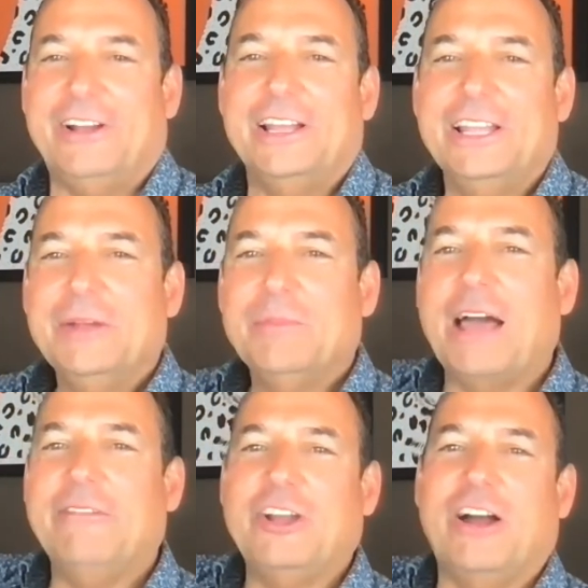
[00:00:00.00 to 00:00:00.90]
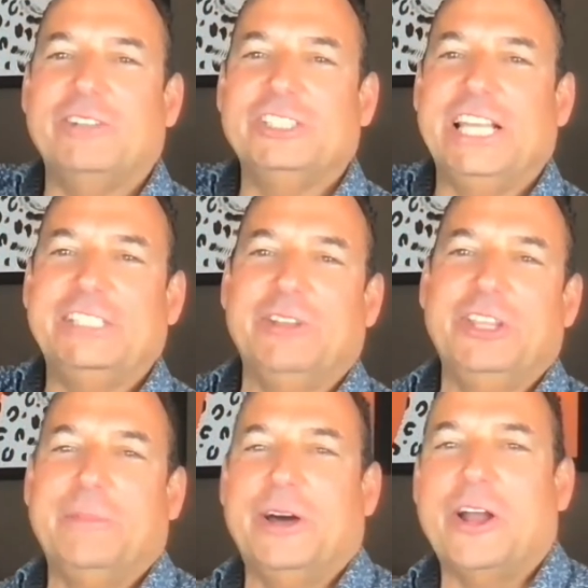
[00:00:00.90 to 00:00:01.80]
a private conversation with
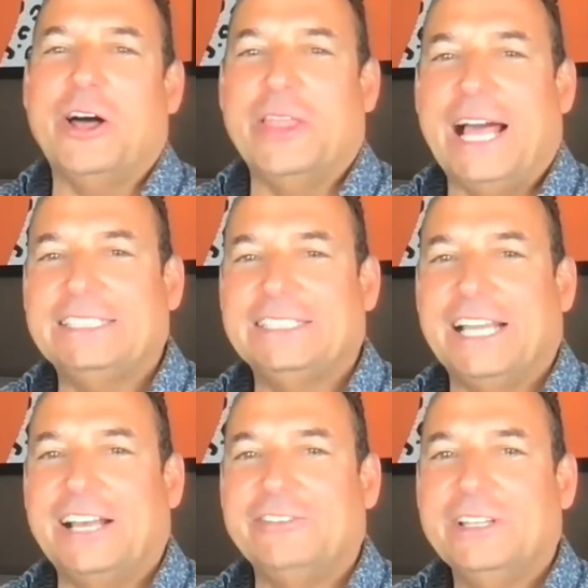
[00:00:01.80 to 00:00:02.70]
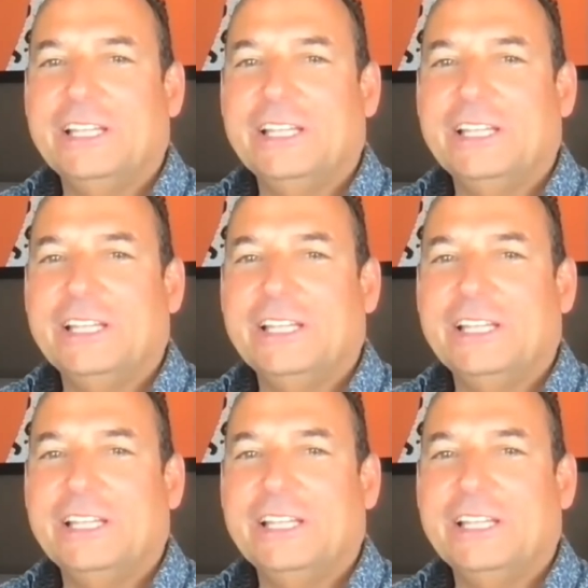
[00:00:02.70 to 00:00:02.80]
you about all that stuff.